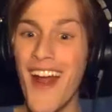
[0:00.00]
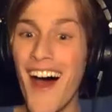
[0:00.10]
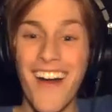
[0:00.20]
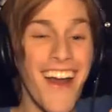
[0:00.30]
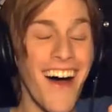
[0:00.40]

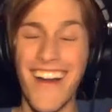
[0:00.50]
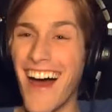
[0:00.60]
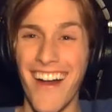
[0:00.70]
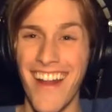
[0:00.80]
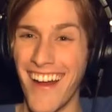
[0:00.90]
no, no,
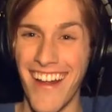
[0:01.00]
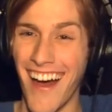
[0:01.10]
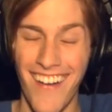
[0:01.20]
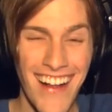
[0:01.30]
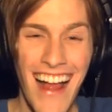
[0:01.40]
no, no,
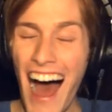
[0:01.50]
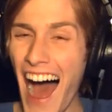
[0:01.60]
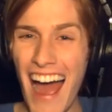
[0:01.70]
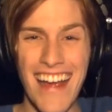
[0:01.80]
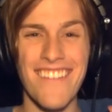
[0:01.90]
no.
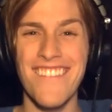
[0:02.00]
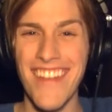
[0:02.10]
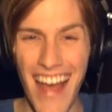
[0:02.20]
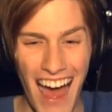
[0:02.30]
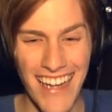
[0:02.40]
I
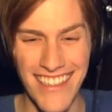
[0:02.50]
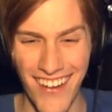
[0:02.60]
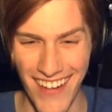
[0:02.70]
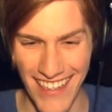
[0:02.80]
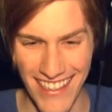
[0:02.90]
am not
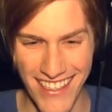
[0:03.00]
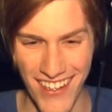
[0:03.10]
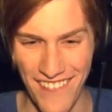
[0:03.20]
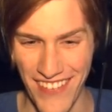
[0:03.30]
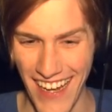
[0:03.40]
going in the
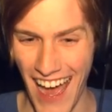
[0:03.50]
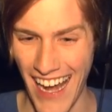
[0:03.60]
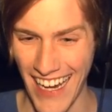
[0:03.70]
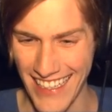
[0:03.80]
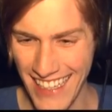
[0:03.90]
creepy
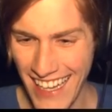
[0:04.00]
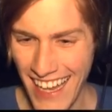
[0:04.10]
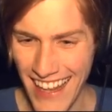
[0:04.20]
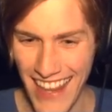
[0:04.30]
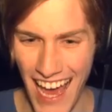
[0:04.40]
attic.
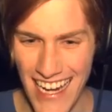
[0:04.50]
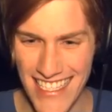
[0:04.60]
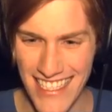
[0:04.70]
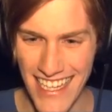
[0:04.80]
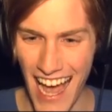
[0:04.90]
That
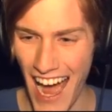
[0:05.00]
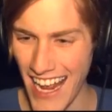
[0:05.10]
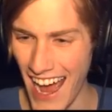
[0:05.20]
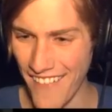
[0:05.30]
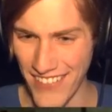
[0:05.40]
is
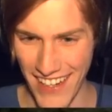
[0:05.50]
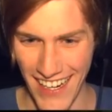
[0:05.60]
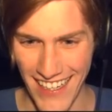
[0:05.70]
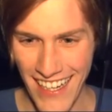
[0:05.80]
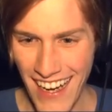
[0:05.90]
not
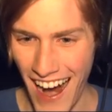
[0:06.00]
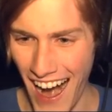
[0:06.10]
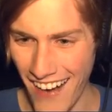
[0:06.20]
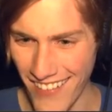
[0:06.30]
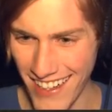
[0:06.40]
happening.
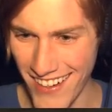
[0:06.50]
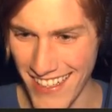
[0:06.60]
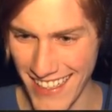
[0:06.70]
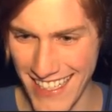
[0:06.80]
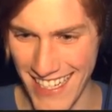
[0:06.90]
All right, we're going
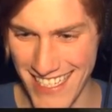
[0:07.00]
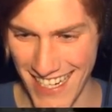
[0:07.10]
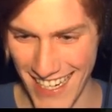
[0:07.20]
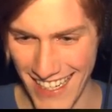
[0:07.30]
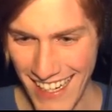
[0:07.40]
to the
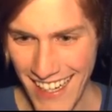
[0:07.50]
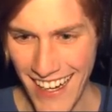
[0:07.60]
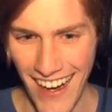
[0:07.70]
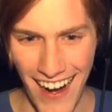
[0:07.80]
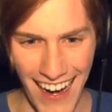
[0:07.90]
kitchen.
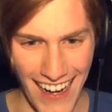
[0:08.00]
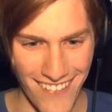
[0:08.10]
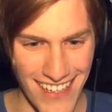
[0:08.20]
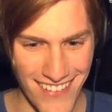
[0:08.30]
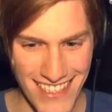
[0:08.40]
All
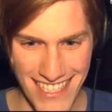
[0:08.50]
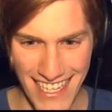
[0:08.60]
right, what, what's